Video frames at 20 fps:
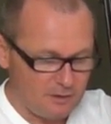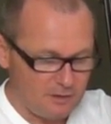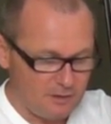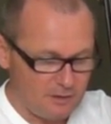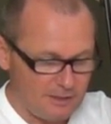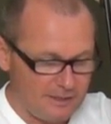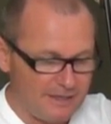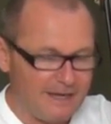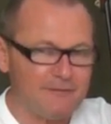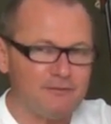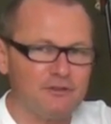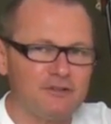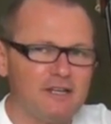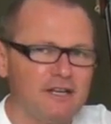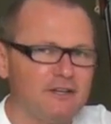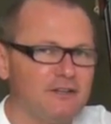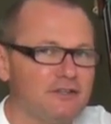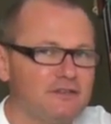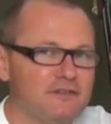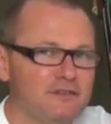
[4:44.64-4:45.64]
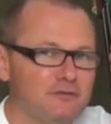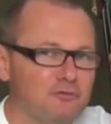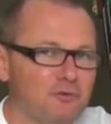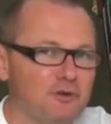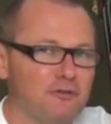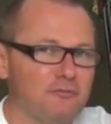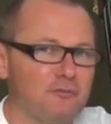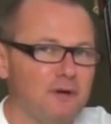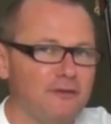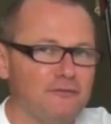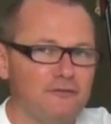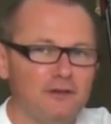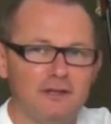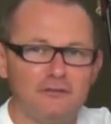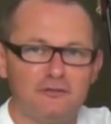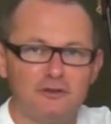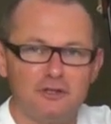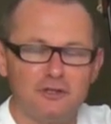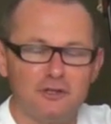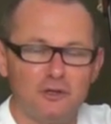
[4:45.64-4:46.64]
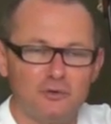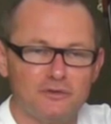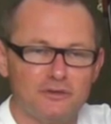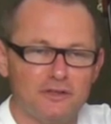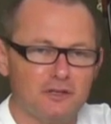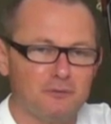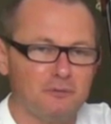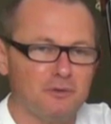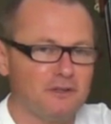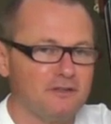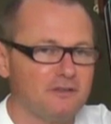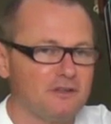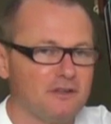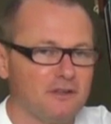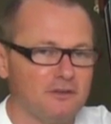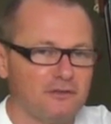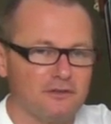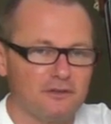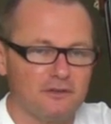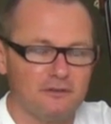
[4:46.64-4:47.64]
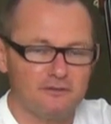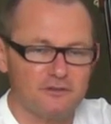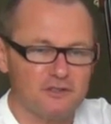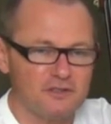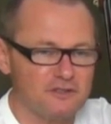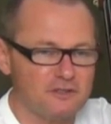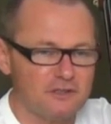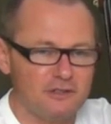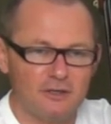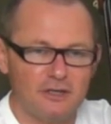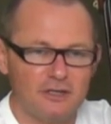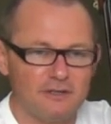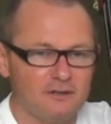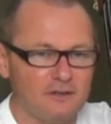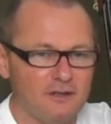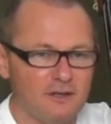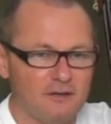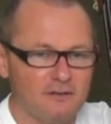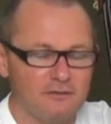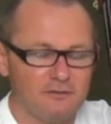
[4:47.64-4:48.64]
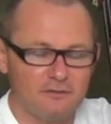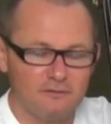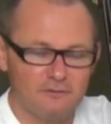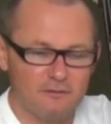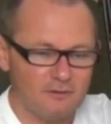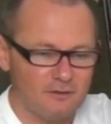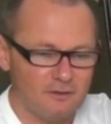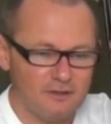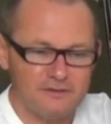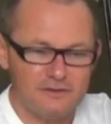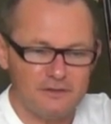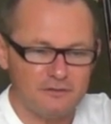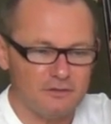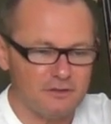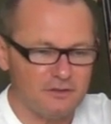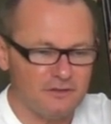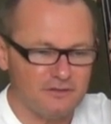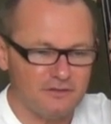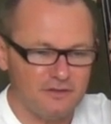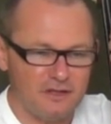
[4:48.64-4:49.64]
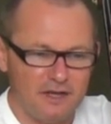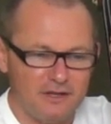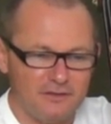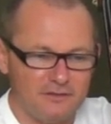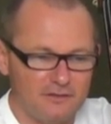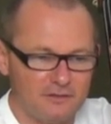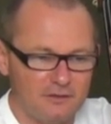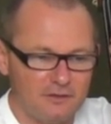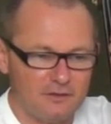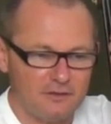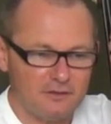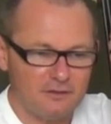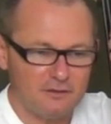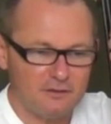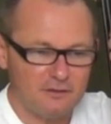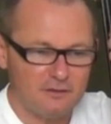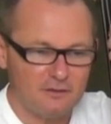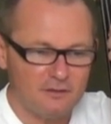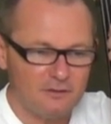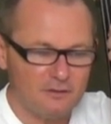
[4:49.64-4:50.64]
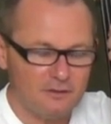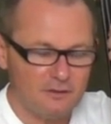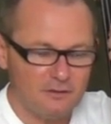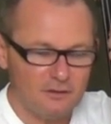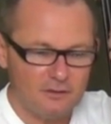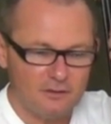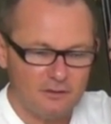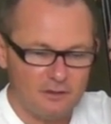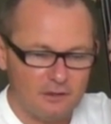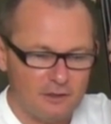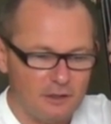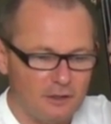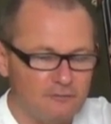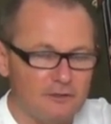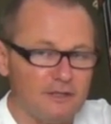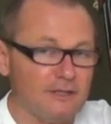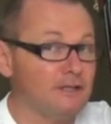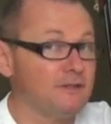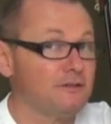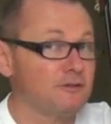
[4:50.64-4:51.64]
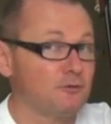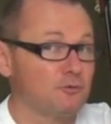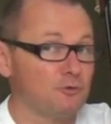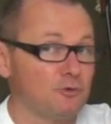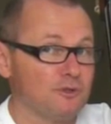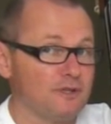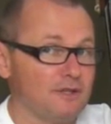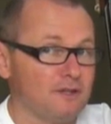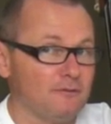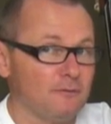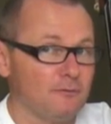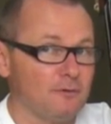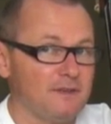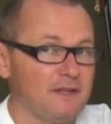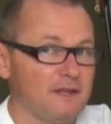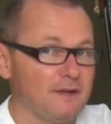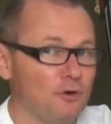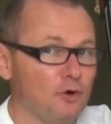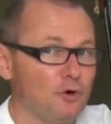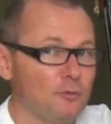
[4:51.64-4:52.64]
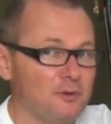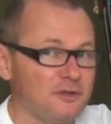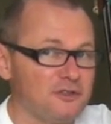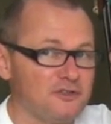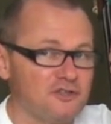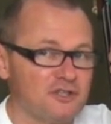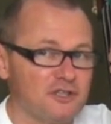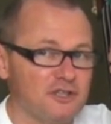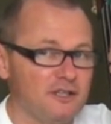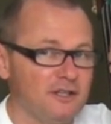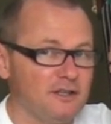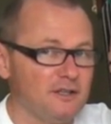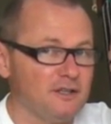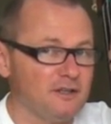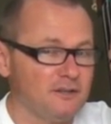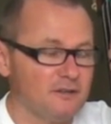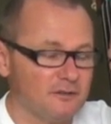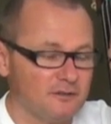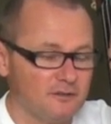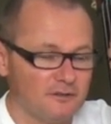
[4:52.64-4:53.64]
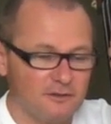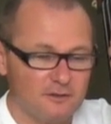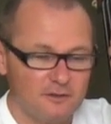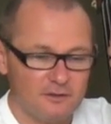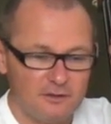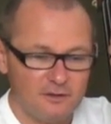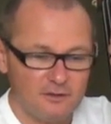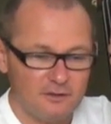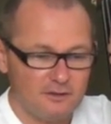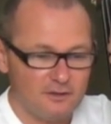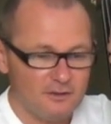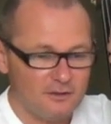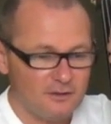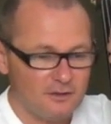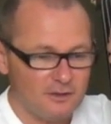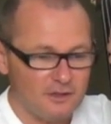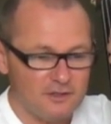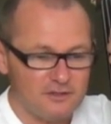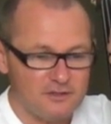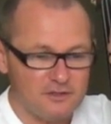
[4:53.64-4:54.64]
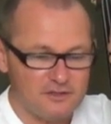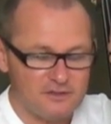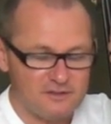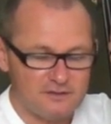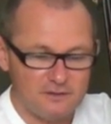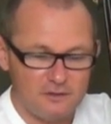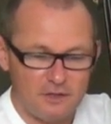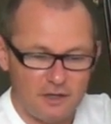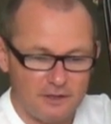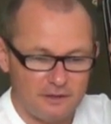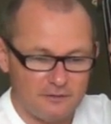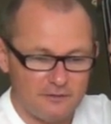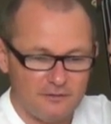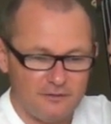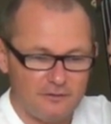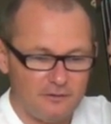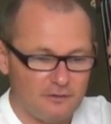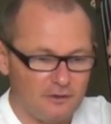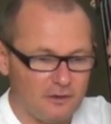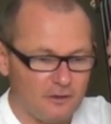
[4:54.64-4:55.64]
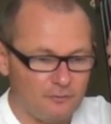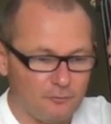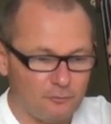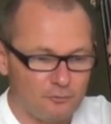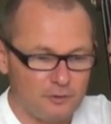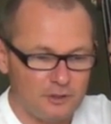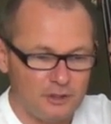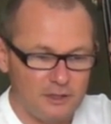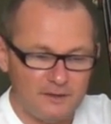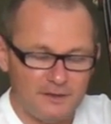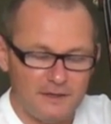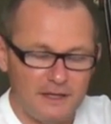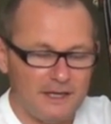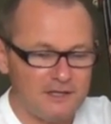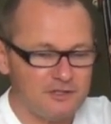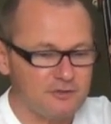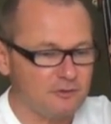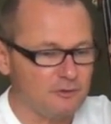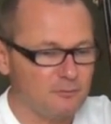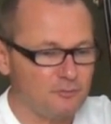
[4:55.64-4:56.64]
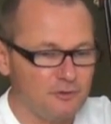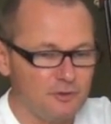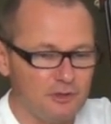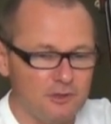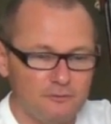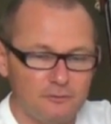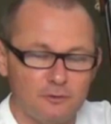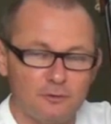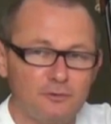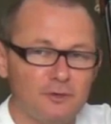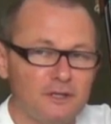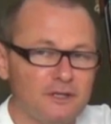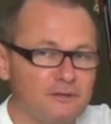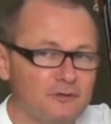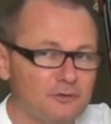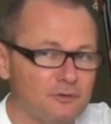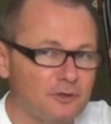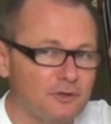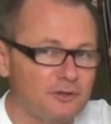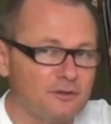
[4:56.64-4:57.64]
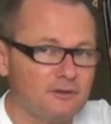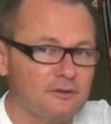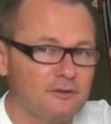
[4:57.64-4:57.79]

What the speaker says: And I have to tell you, this is one of my favorite notes on the bass, because just listen to this nice, lovely interval with that open G. It just got a real natural, beautiful ring to it.